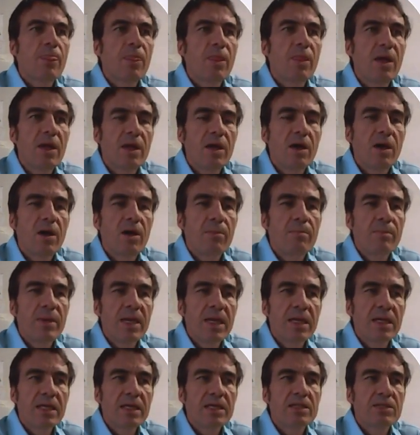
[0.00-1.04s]
They
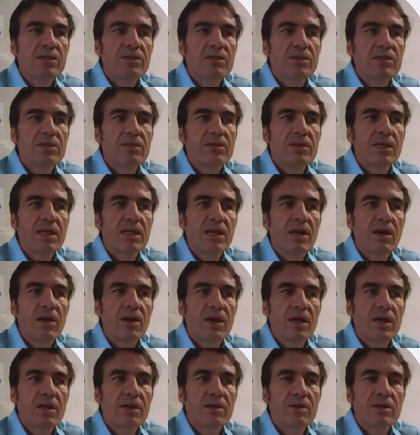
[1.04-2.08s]

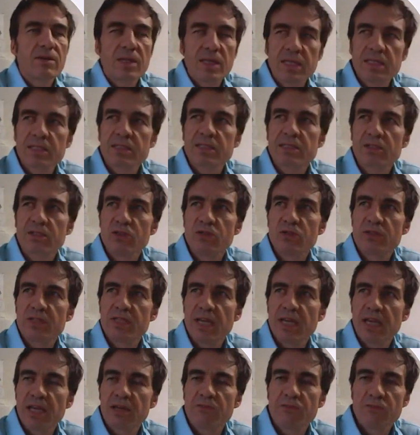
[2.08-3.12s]
are things that you're
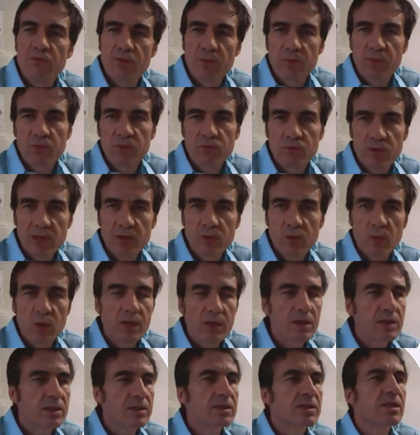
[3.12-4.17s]
taking from the real
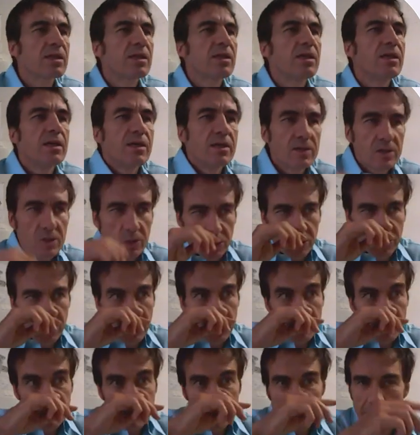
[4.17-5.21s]
world. So it
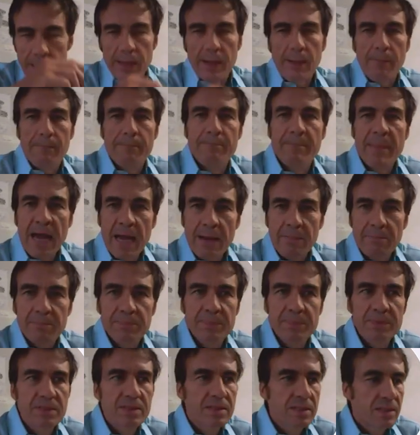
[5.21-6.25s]
could be
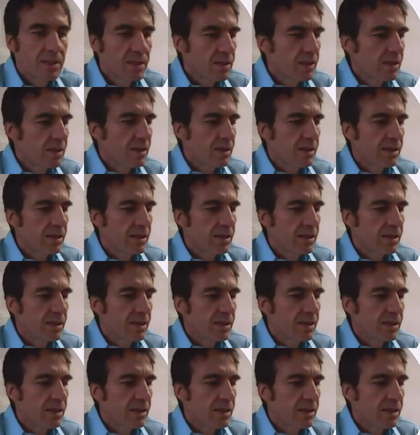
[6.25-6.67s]
maps.